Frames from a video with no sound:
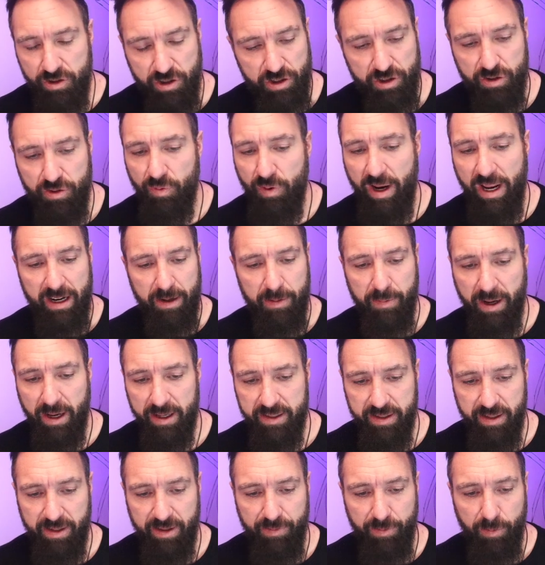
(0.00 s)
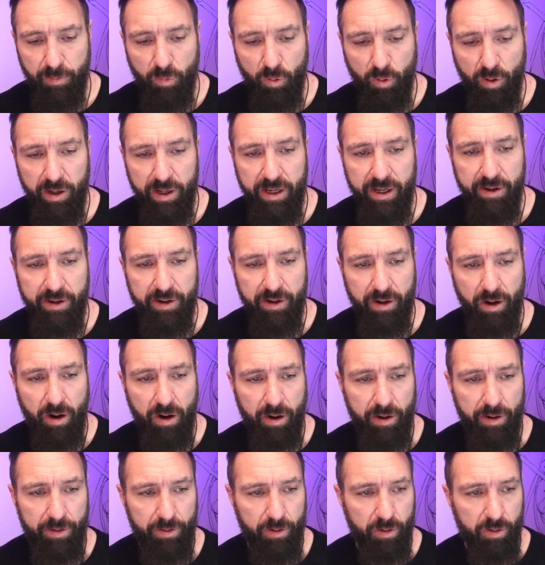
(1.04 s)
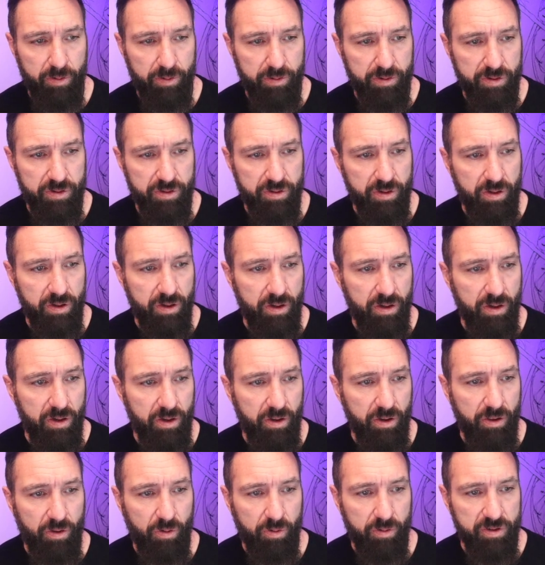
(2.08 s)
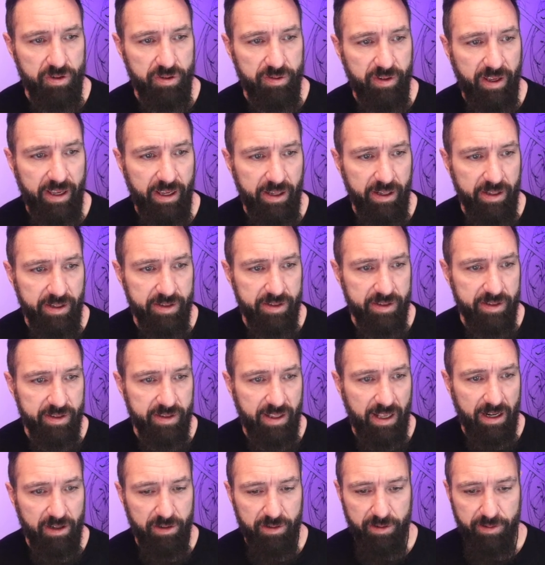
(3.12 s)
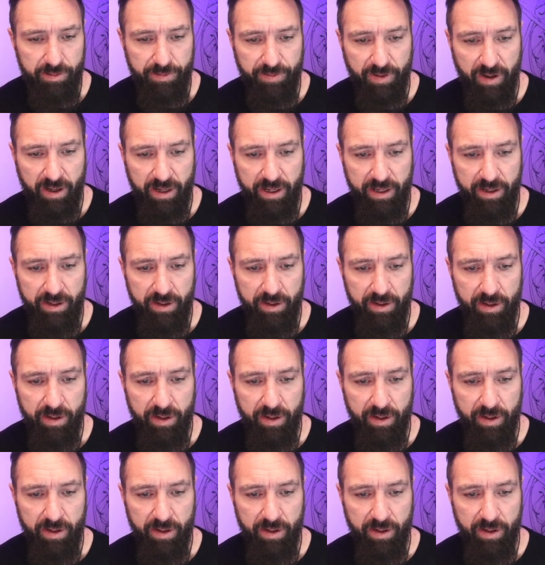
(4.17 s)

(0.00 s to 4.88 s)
randomize it even more. Here are those links that it'll find.